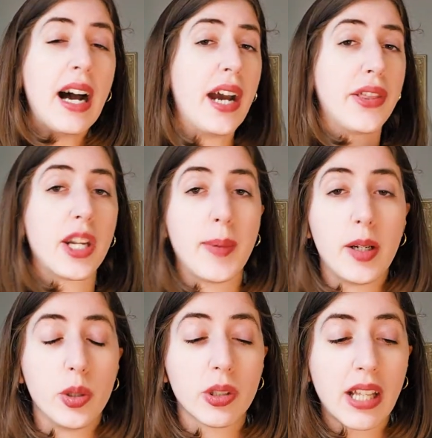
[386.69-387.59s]
I thought
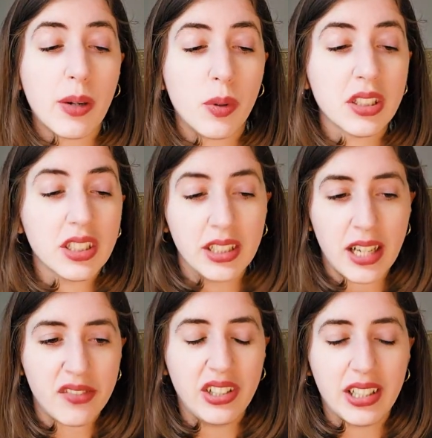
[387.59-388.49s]
about doing that once and
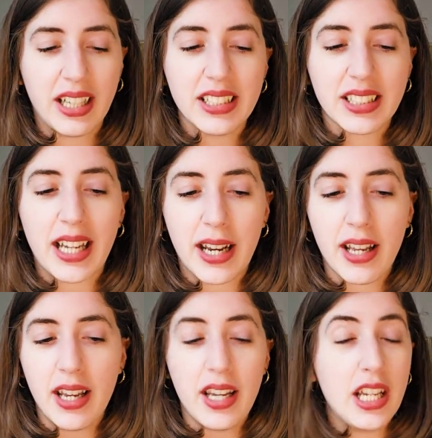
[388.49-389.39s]
then I realized
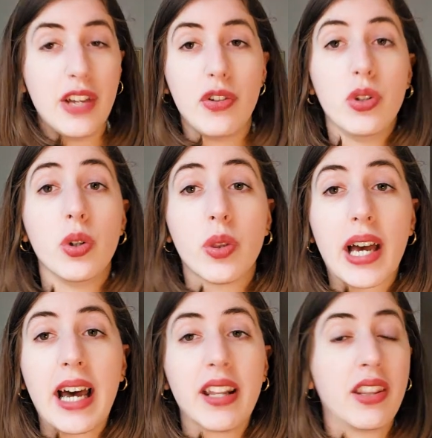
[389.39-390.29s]
that if you do
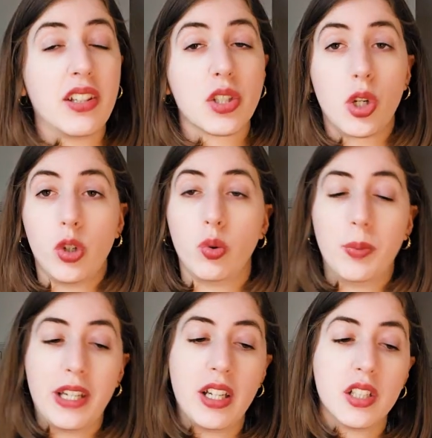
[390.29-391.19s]
that, the soil will
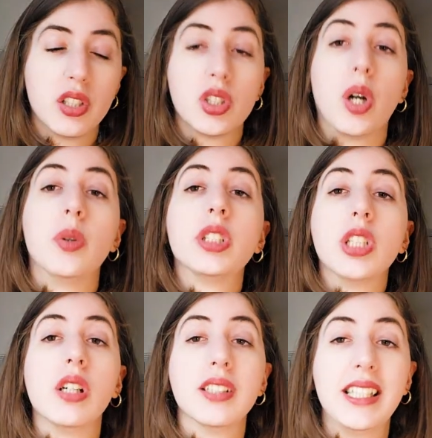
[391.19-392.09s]
be so
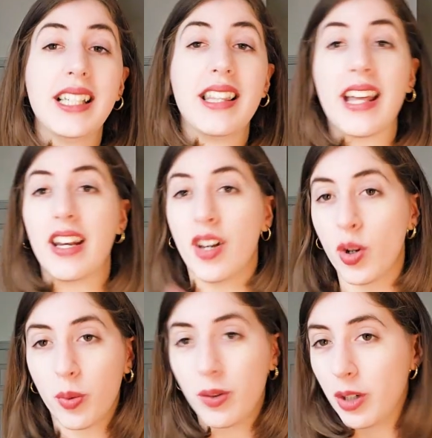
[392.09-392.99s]
salty that
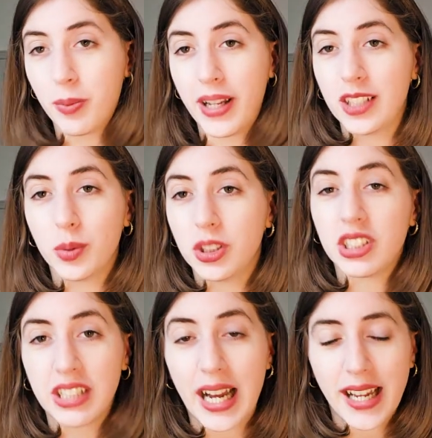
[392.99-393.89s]
no, your plants will
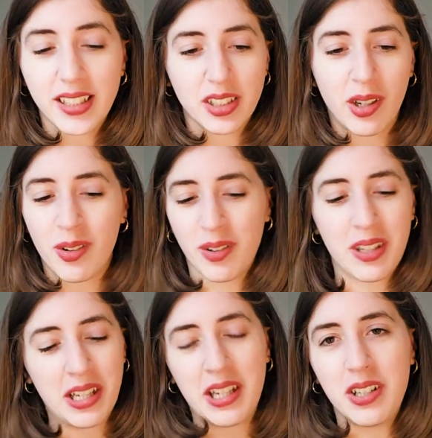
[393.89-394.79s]
just die. So don't
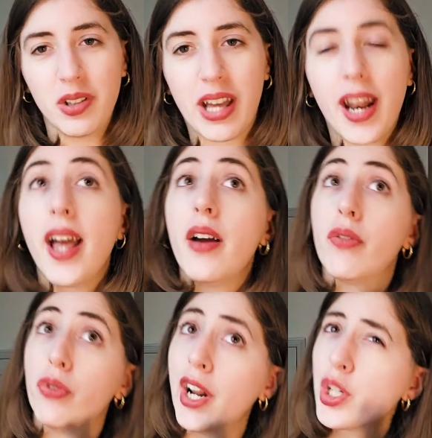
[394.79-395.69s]
do that.
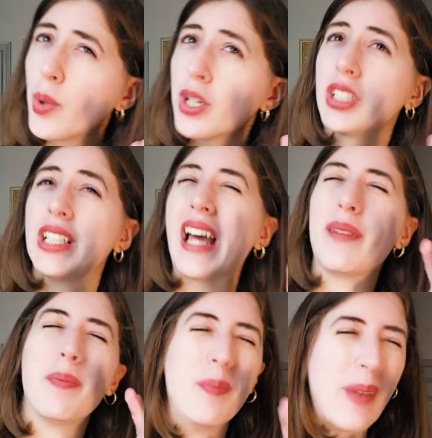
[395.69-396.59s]
Freshwater
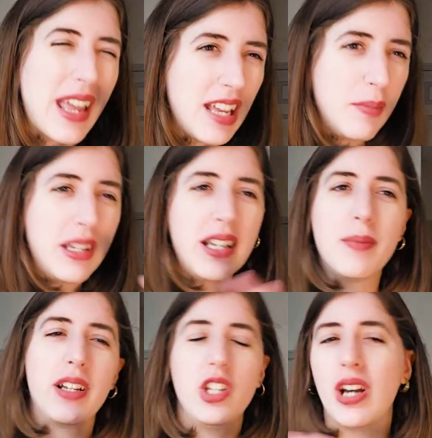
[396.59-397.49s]
sand, maybe,
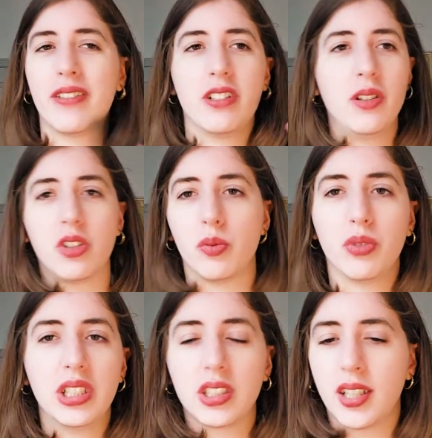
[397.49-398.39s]
but you have to do
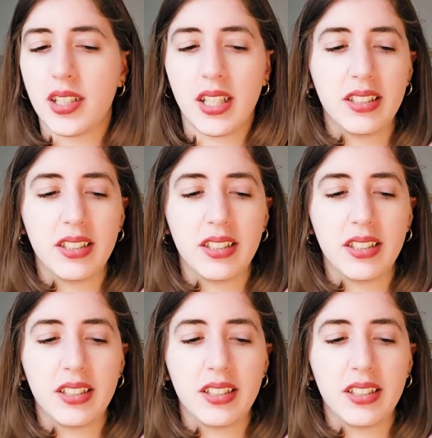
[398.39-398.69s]
some research.